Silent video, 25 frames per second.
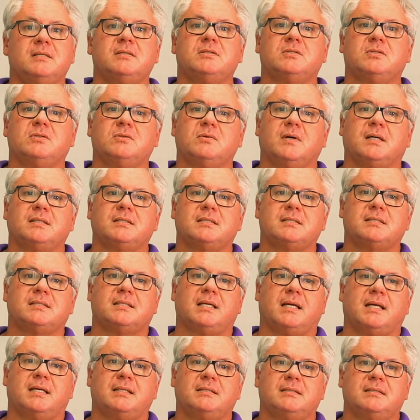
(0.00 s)
to
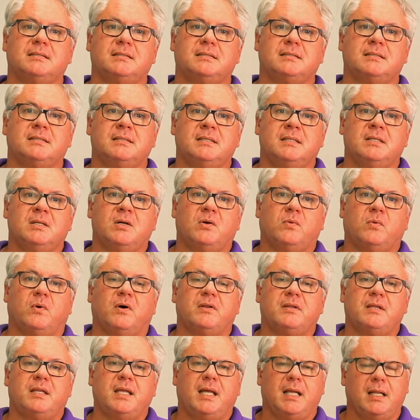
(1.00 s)
understand
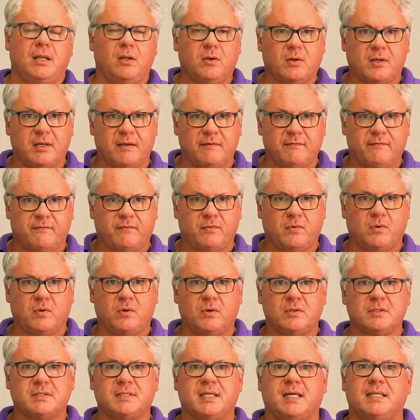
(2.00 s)
what they're looking
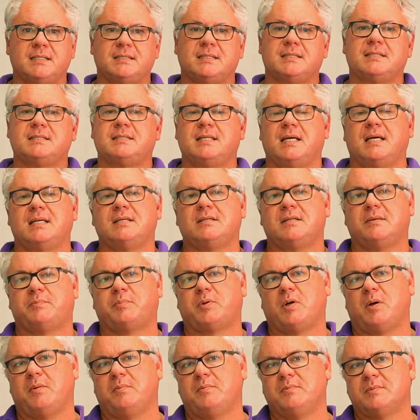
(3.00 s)
for, to understand the
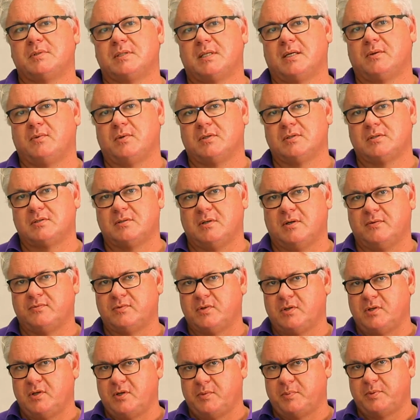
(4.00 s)
problems they want solved or
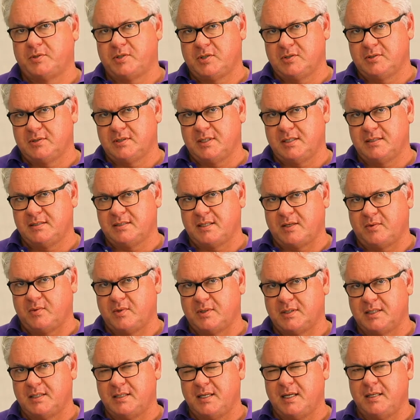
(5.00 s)
the opportunities they
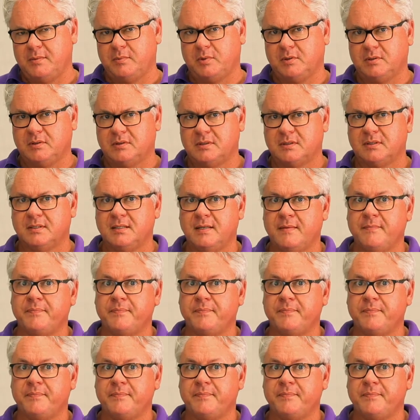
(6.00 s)
want enabled,